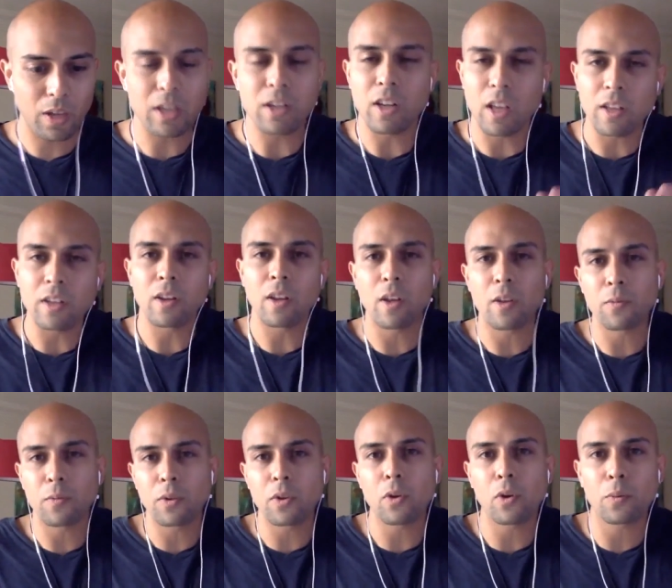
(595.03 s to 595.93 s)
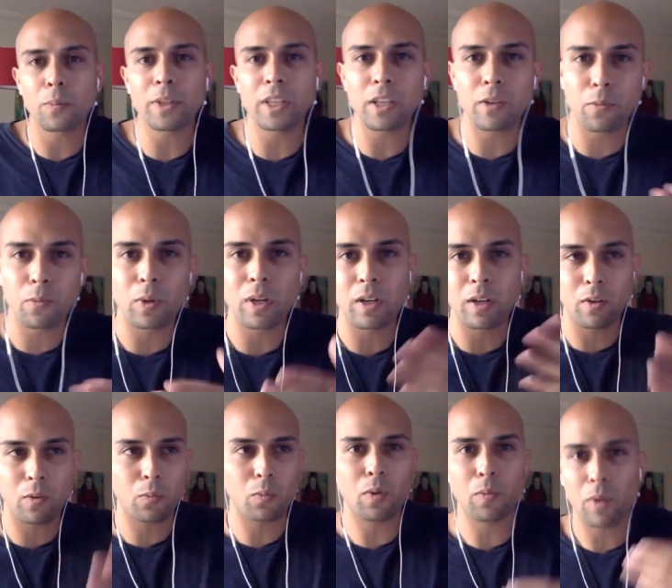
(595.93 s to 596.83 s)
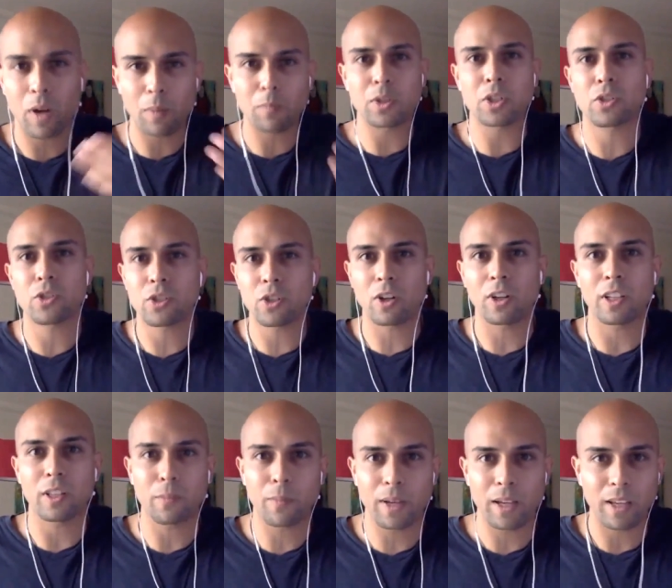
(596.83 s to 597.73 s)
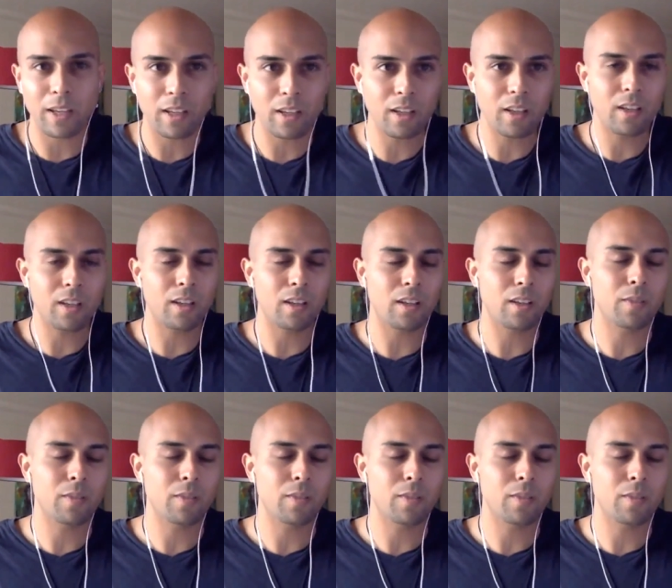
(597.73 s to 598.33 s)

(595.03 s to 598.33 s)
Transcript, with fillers: and and, and normally when when I'm just starting my uh,